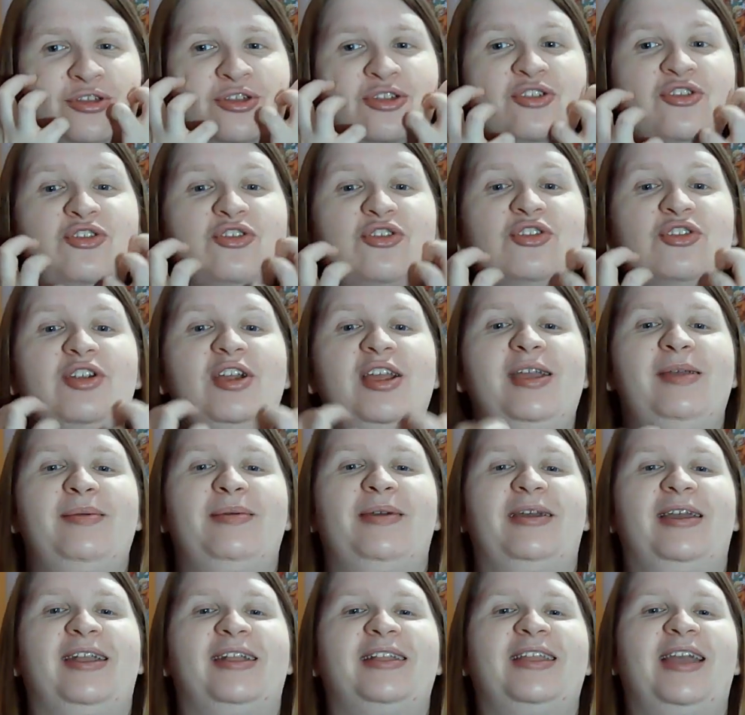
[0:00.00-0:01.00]

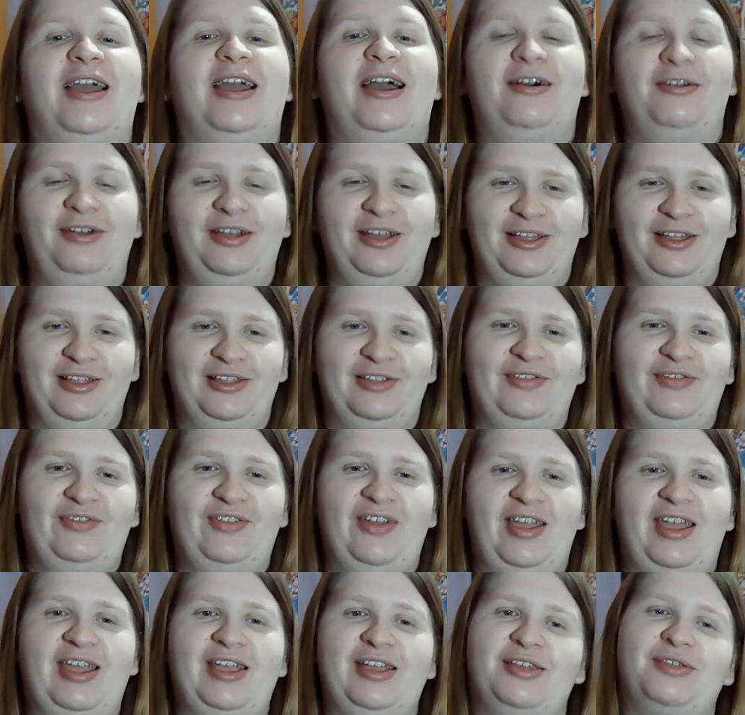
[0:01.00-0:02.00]
streaming down his
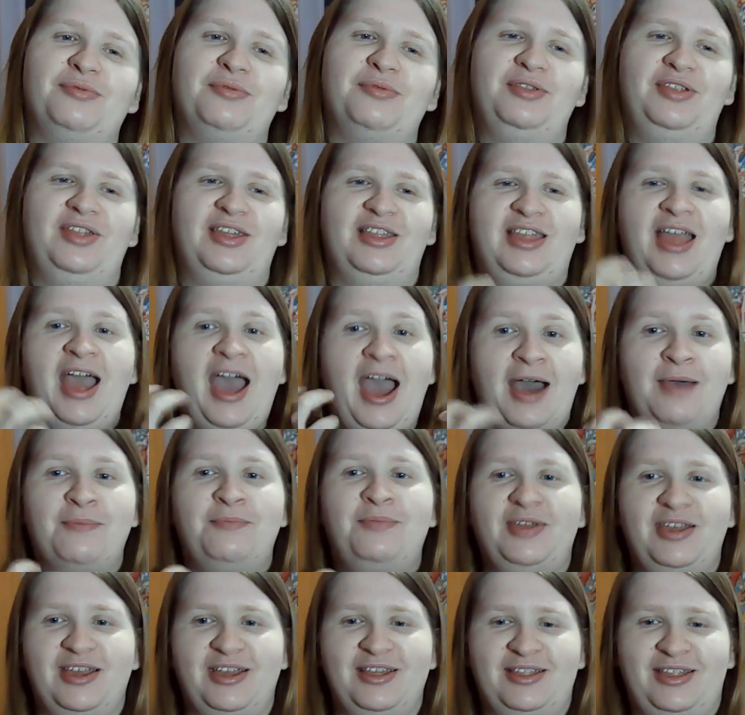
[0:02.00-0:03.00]
face with as
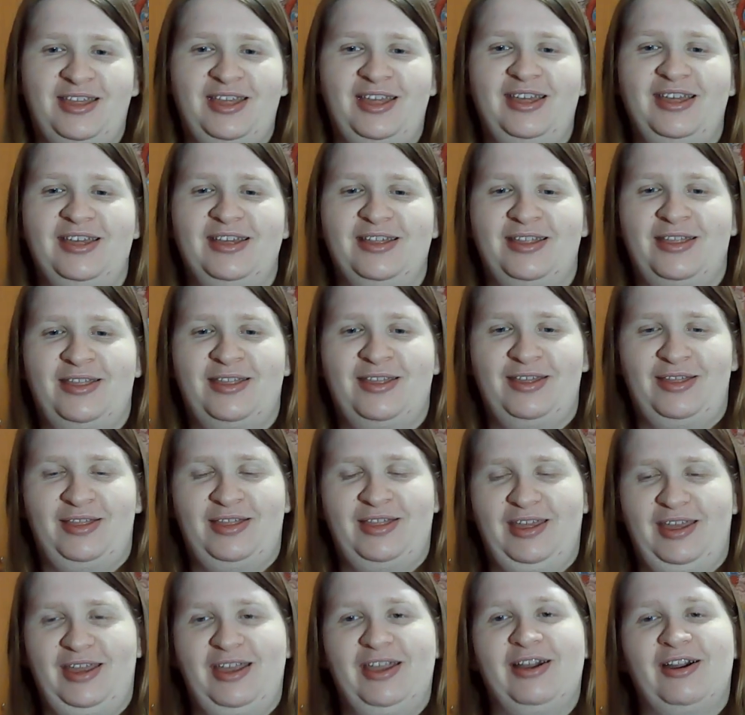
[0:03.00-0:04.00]
happy as he is to see